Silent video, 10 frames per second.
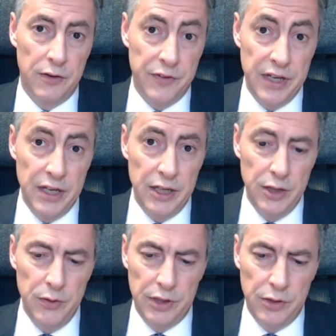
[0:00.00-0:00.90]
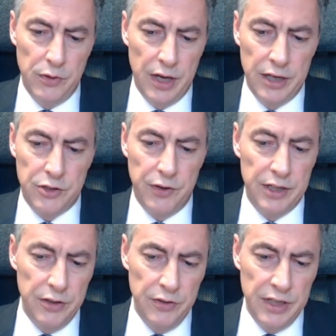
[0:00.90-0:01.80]
of the EU and UK
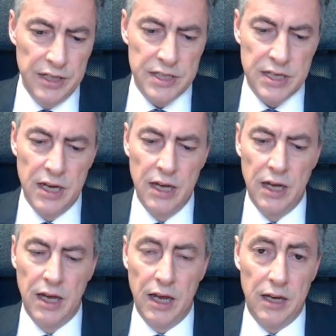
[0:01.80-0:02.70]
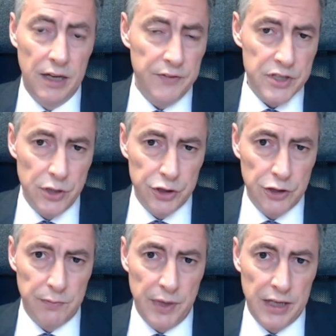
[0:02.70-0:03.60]
trade unions and other
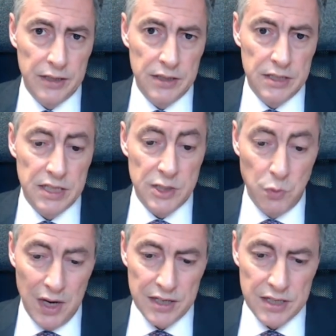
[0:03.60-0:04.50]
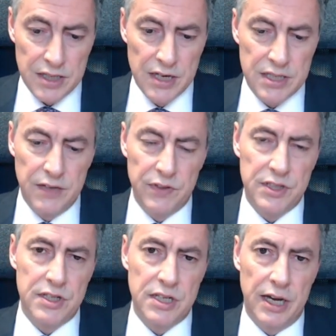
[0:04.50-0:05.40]
social partners, as well as
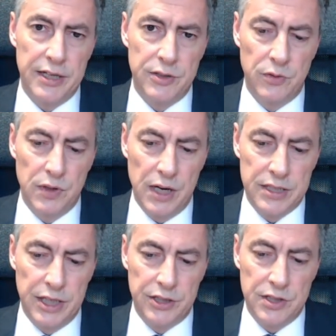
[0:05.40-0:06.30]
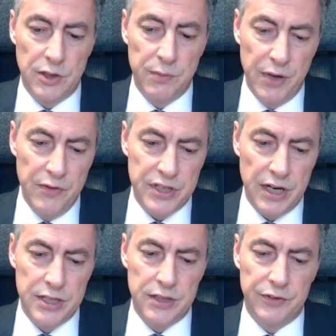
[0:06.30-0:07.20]
civil society organisations on both
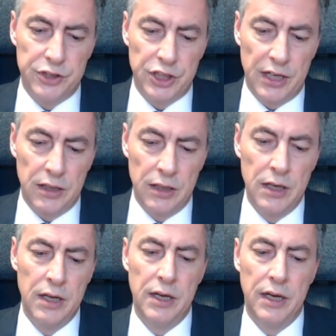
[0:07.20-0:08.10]
sides of the channel,